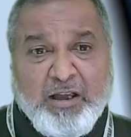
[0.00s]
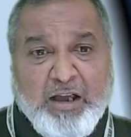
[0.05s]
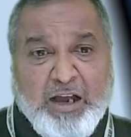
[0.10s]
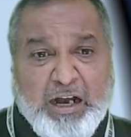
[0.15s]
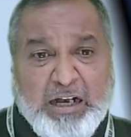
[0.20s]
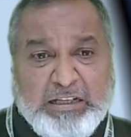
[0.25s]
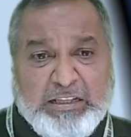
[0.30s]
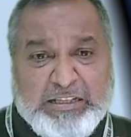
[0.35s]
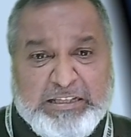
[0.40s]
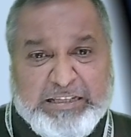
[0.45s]

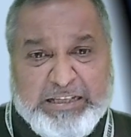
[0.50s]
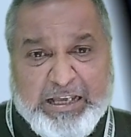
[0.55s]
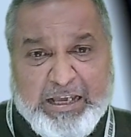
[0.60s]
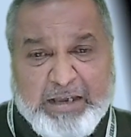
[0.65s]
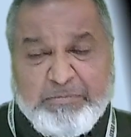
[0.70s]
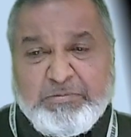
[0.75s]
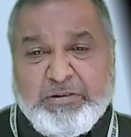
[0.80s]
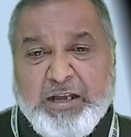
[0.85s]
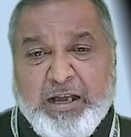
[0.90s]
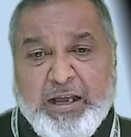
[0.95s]
At the
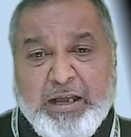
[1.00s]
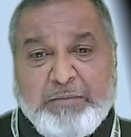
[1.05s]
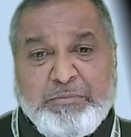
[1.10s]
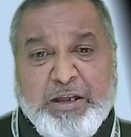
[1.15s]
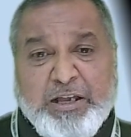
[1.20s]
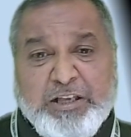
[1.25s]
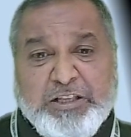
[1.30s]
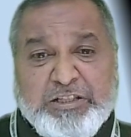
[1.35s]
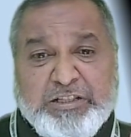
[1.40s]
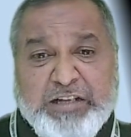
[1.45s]
same time,
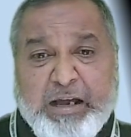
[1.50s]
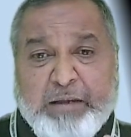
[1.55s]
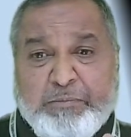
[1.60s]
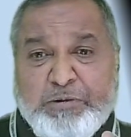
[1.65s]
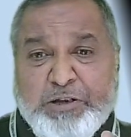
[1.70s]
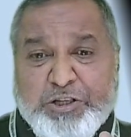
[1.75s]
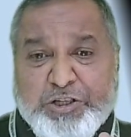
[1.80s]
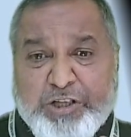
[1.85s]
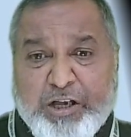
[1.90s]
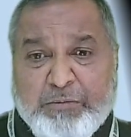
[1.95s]

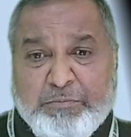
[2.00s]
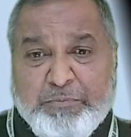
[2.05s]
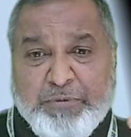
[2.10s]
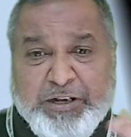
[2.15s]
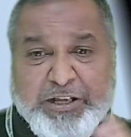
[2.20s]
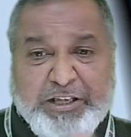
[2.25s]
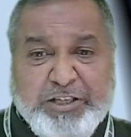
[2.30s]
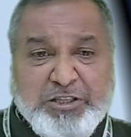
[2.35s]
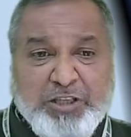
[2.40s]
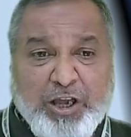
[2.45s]
established
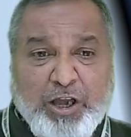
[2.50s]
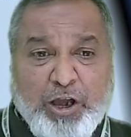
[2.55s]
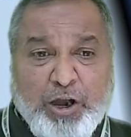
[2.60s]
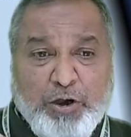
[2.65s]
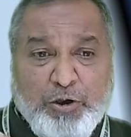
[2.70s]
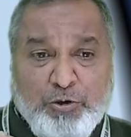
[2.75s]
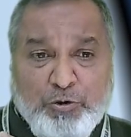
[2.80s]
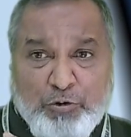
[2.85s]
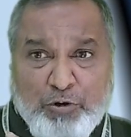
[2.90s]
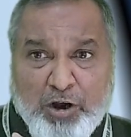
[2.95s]
companies
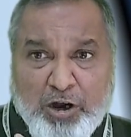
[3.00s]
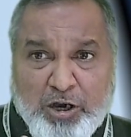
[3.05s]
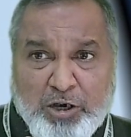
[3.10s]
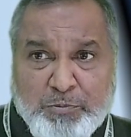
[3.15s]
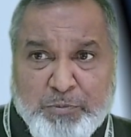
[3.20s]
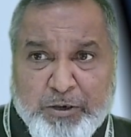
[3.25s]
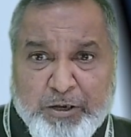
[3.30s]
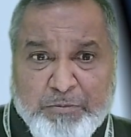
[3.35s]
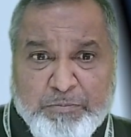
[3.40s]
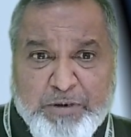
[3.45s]
do
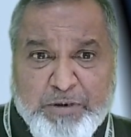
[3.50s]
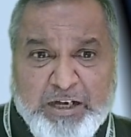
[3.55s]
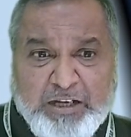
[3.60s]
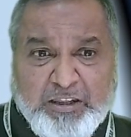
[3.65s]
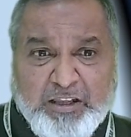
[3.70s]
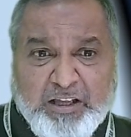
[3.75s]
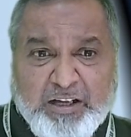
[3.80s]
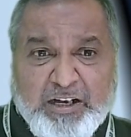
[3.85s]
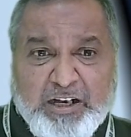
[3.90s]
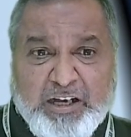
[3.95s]
not permit
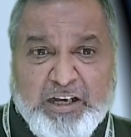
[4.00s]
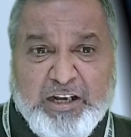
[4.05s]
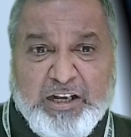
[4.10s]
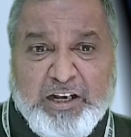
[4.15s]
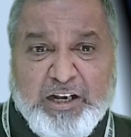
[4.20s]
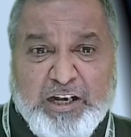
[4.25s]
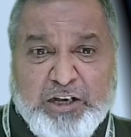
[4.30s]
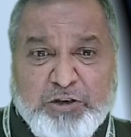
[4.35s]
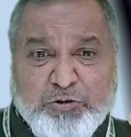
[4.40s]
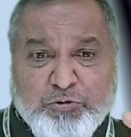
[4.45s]
the
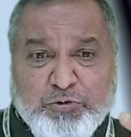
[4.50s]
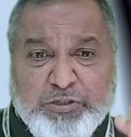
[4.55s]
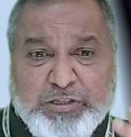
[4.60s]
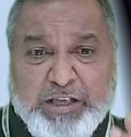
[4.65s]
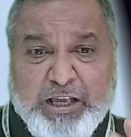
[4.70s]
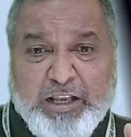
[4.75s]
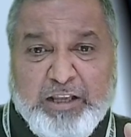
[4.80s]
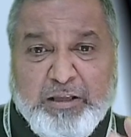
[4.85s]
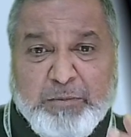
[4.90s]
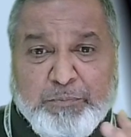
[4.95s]
retailer to
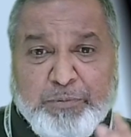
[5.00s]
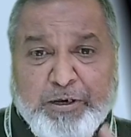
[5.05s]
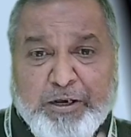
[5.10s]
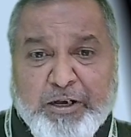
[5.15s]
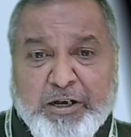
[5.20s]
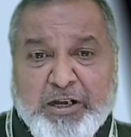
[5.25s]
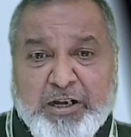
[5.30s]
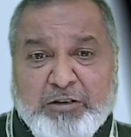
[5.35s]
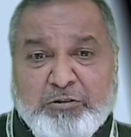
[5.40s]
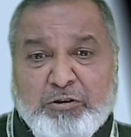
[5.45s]
sell the
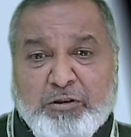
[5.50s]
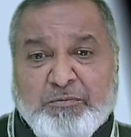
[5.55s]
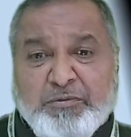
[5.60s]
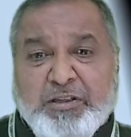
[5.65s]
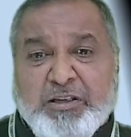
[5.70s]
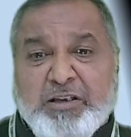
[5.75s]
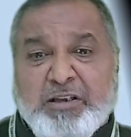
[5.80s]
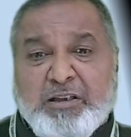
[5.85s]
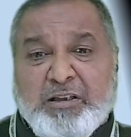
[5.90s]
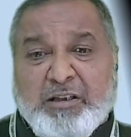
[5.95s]
product of
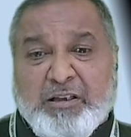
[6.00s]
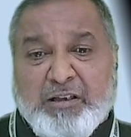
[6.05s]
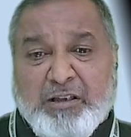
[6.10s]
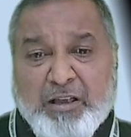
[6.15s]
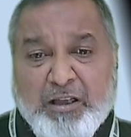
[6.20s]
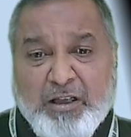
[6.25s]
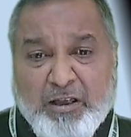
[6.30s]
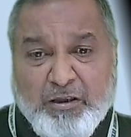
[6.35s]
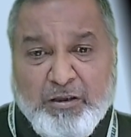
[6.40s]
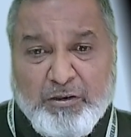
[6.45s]
the
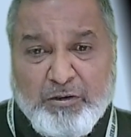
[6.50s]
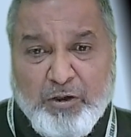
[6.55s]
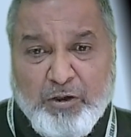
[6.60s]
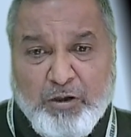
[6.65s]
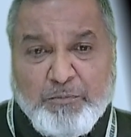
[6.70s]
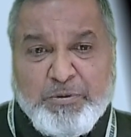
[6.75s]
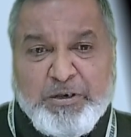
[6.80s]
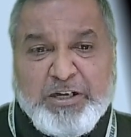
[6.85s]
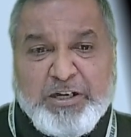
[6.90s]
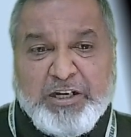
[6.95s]

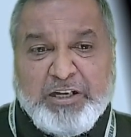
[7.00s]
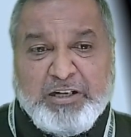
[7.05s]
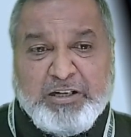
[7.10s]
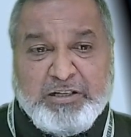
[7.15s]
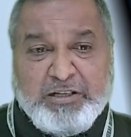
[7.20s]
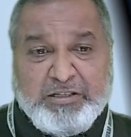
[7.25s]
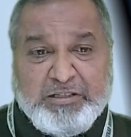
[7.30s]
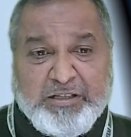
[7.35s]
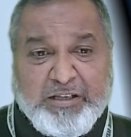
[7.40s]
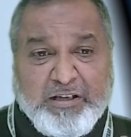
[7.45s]

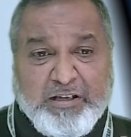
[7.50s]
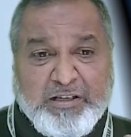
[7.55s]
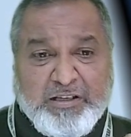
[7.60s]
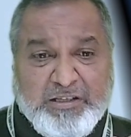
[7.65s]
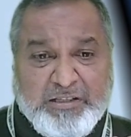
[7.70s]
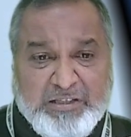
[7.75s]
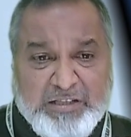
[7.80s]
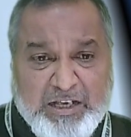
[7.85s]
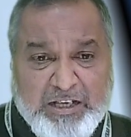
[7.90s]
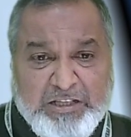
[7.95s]
competitors.
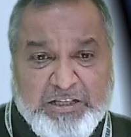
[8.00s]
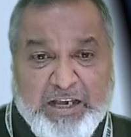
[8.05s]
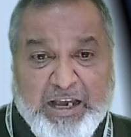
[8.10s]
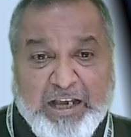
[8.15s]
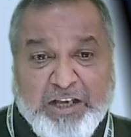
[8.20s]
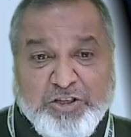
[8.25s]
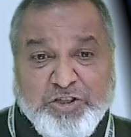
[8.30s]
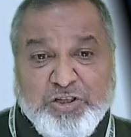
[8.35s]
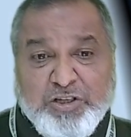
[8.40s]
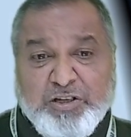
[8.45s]
Such
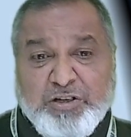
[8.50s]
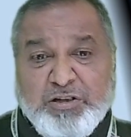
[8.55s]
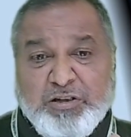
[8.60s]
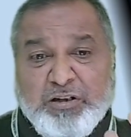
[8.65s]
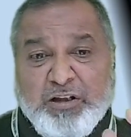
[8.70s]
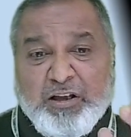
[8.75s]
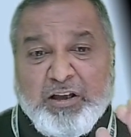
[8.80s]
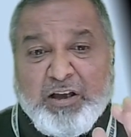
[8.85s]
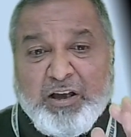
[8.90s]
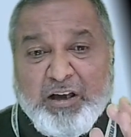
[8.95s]
action
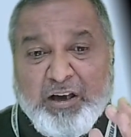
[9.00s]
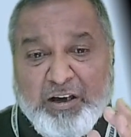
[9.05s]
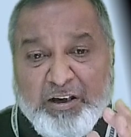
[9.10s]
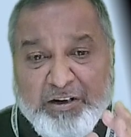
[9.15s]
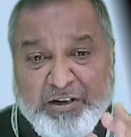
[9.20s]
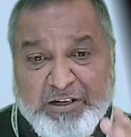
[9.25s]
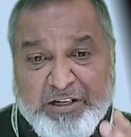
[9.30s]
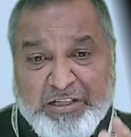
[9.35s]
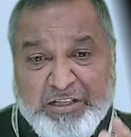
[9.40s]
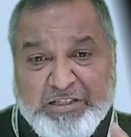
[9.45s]

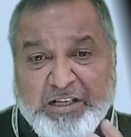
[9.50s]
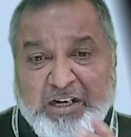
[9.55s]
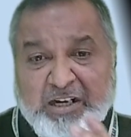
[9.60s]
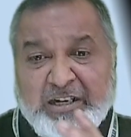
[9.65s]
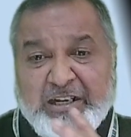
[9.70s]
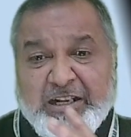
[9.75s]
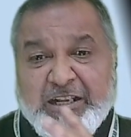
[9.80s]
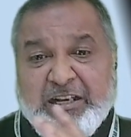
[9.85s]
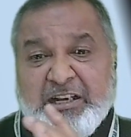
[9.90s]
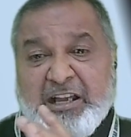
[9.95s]

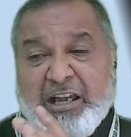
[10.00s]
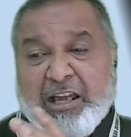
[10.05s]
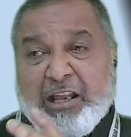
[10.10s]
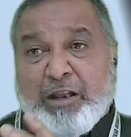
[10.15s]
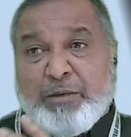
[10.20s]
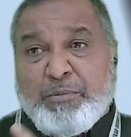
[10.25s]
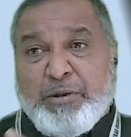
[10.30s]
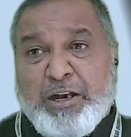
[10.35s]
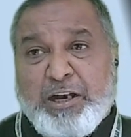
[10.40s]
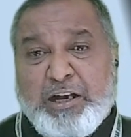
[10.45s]
result in
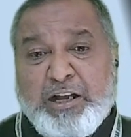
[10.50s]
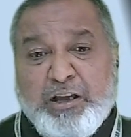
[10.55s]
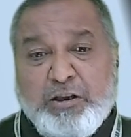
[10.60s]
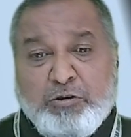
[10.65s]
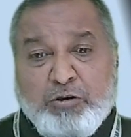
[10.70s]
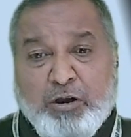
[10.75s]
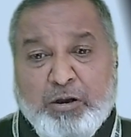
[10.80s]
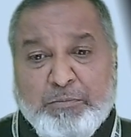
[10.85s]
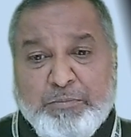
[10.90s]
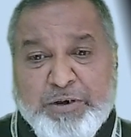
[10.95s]
eliminating
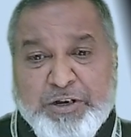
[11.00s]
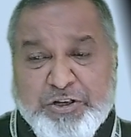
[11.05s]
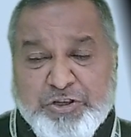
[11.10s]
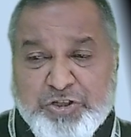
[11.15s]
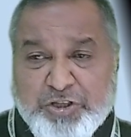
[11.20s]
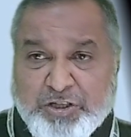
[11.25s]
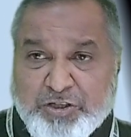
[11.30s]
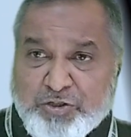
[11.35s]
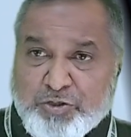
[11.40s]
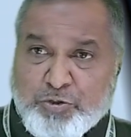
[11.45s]

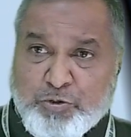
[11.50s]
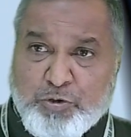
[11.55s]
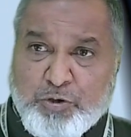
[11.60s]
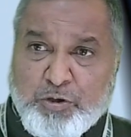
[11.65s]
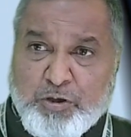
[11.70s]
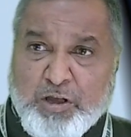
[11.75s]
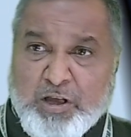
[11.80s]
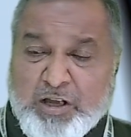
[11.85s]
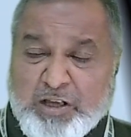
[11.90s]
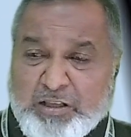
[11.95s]
competition.
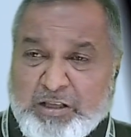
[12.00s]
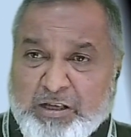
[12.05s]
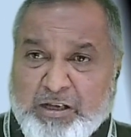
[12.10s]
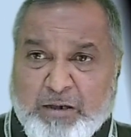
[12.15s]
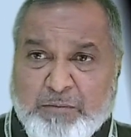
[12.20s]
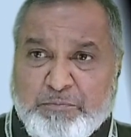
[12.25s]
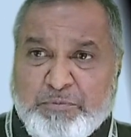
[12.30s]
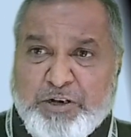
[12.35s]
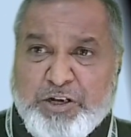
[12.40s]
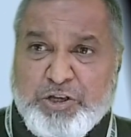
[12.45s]
So The
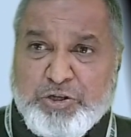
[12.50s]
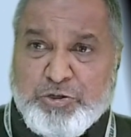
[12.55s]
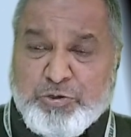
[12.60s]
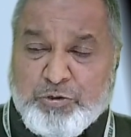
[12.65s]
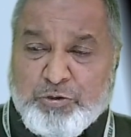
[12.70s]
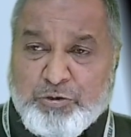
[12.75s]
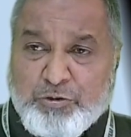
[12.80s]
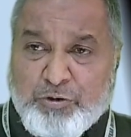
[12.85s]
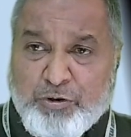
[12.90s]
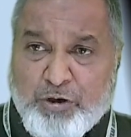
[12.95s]
company
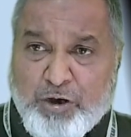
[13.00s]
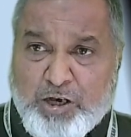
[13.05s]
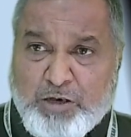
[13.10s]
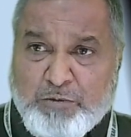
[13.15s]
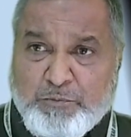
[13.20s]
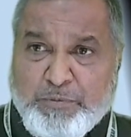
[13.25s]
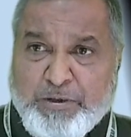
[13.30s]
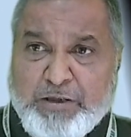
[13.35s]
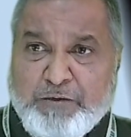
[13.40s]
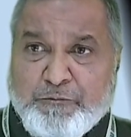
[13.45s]
should
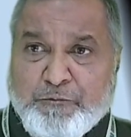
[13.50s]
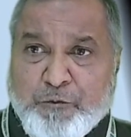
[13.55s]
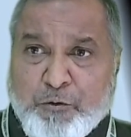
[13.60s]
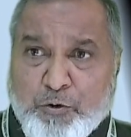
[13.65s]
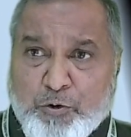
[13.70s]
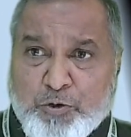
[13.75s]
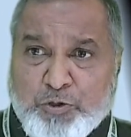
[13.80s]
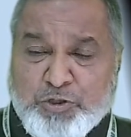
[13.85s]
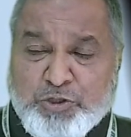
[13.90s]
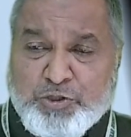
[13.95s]
not be
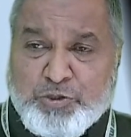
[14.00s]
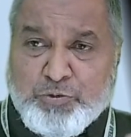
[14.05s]
forced